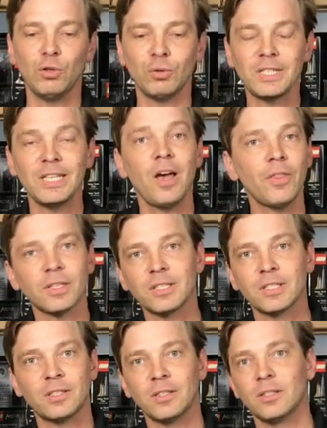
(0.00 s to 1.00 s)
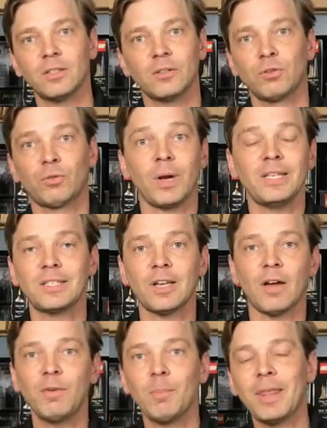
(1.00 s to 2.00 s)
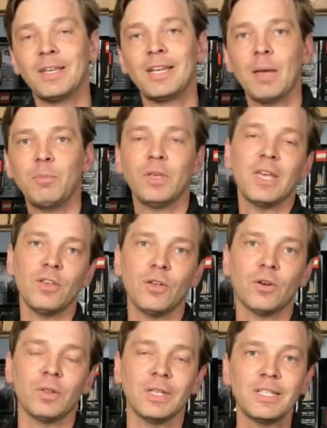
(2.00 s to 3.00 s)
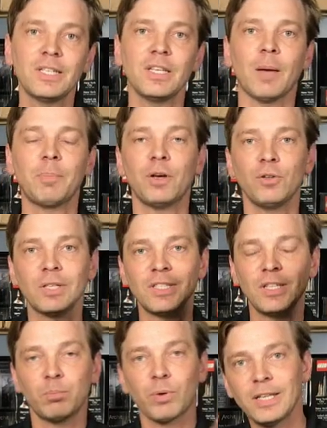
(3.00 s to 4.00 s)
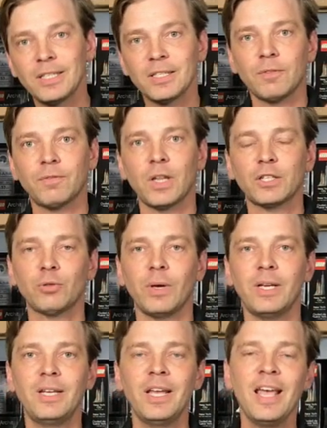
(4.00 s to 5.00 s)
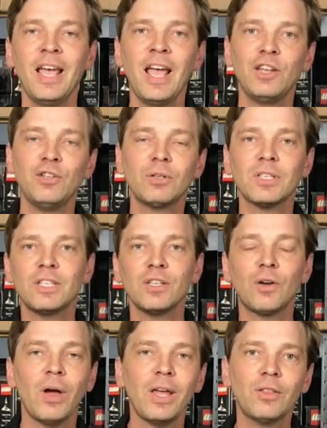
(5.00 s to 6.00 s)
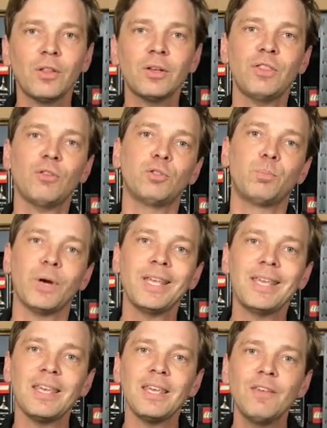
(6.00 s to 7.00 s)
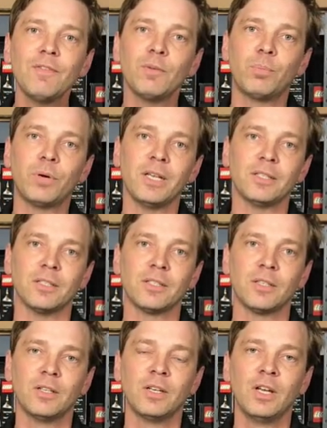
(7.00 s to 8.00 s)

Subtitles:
You see all this great stuff, and by the time you get your listing up there, you can see prices have fluctuated, and you can see, go ahead and look at those break-even prices.